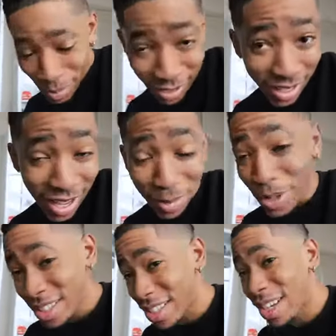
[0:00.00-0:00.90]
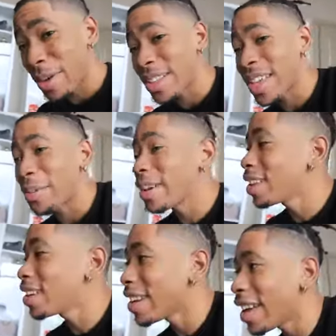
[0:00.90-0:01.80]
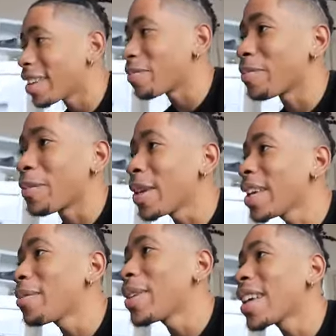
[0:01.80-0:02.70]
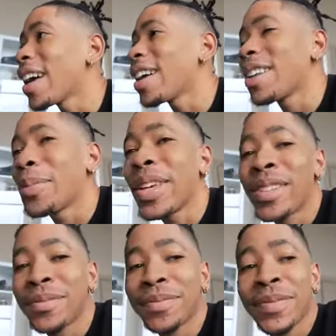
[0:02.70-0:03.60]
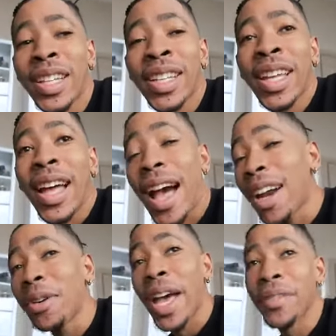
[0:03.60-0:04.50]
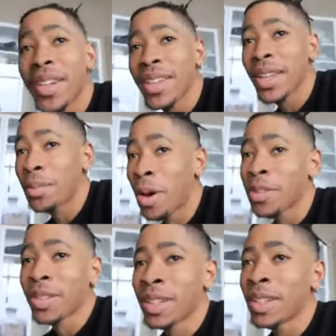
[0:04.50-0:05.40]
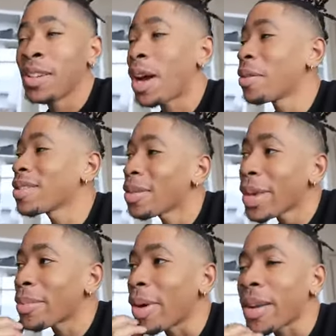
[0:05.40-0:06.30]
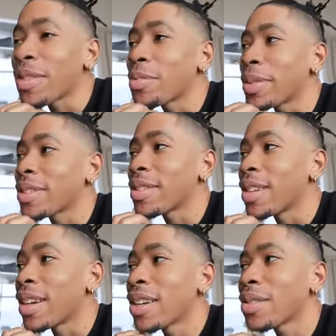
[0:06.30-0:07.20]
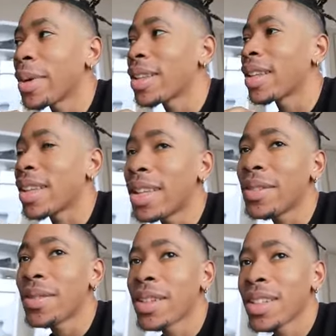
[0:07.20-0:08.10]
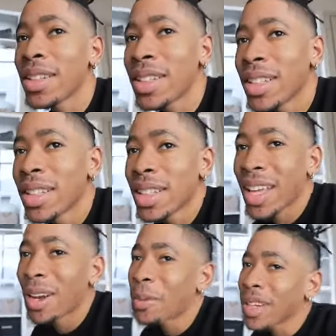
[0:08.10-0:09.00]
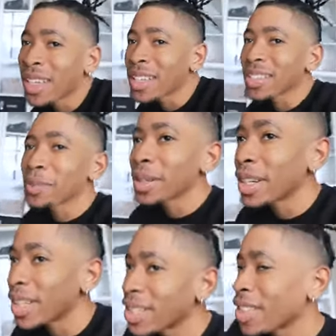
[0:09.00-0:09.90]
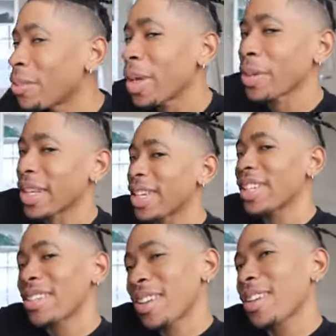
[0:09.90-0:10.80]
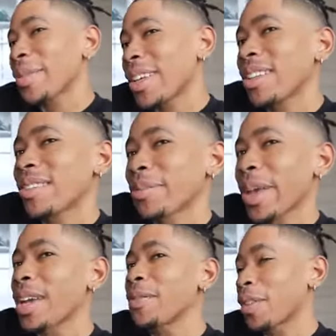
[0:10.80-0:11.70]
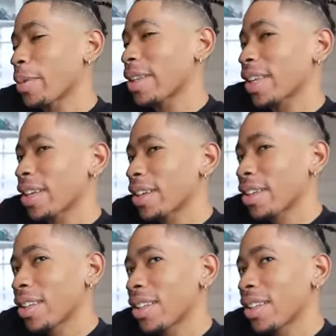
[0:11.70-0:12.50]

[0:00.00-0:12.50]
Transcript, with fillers: but I was thinking about that. But other than that, we ain't really got. I mean I don't have anything personally to do. I was gonna make breakfast, but since the air is about to leave, I don't want to cook something and then she don't be able to eat it. You know what I mean? How you feel about that?